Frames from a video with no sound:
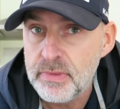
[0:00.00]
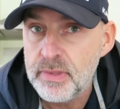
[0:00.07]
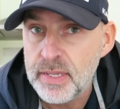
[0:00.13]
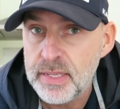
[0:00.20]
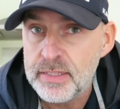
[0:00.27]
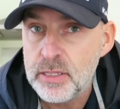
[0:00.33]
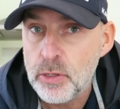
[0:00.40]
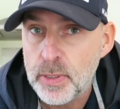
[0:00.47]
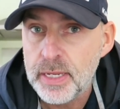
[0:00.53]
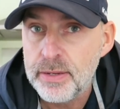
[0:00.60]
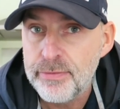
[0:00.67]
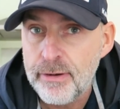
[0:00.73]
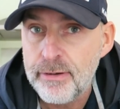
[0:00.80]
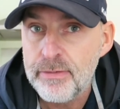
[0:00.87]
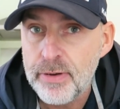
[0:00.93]
It's
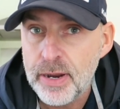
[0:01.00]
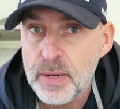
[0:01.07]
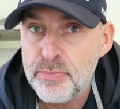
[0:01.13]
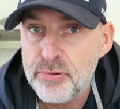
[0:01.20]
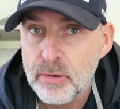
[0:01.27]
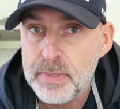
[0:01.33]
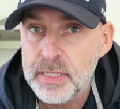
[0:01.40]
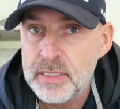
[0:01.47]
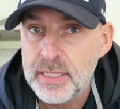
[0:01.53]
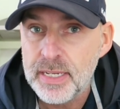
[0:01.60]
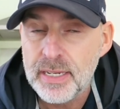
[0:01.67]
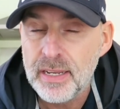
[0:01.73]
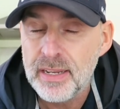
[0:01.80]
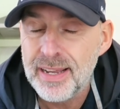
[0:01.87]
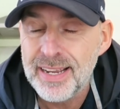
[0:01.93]
looking very, very
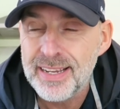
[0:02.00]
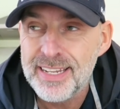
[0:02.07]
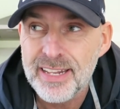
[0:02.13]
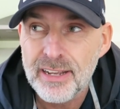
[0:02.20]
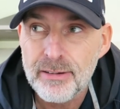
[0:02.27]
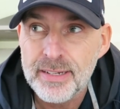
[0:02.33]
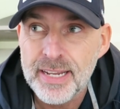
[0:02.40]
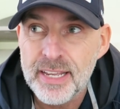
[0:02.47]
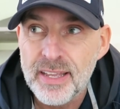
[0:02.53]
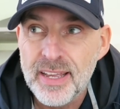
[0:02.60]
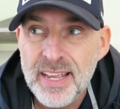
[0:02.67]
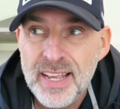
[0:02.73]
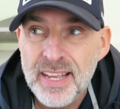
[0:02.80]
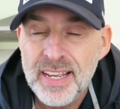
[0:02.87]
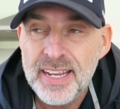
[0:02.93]
promising. You know,
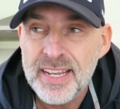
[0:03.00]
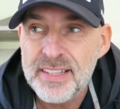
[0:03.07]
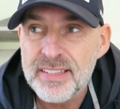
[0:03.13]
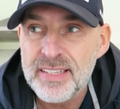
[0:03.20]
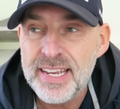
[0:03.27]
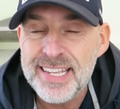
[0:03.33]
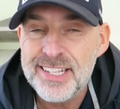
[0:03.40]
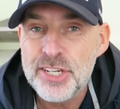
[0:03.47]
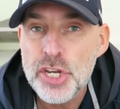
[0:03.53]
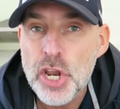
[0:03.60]
it's